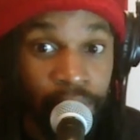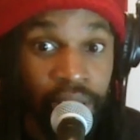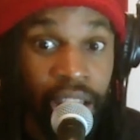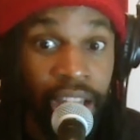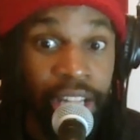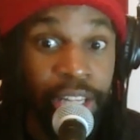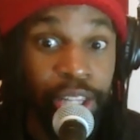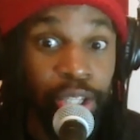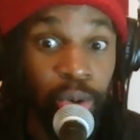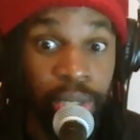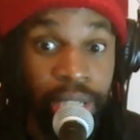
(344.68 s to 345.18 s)

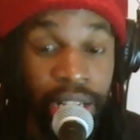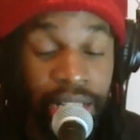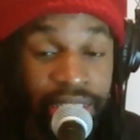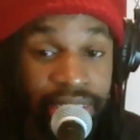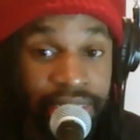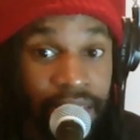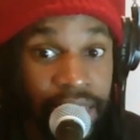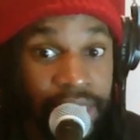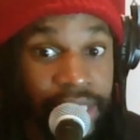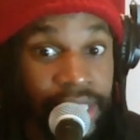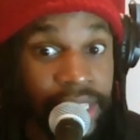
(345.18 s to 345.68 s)
And now that
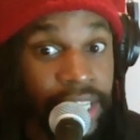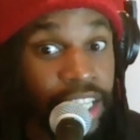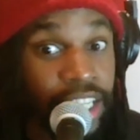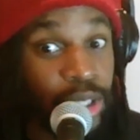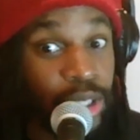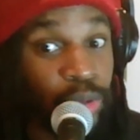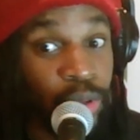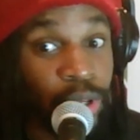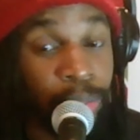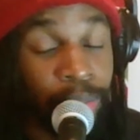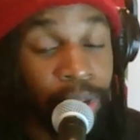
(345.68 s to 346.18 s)
start take a
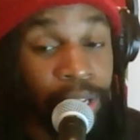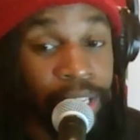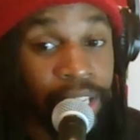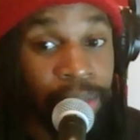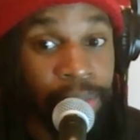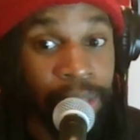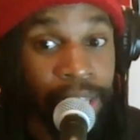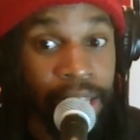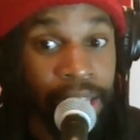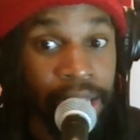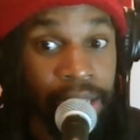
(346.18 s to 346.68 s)
toll upon
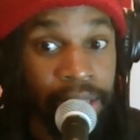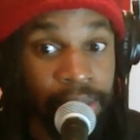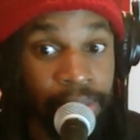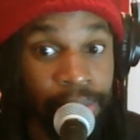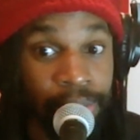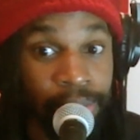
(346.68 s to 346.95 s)
them health.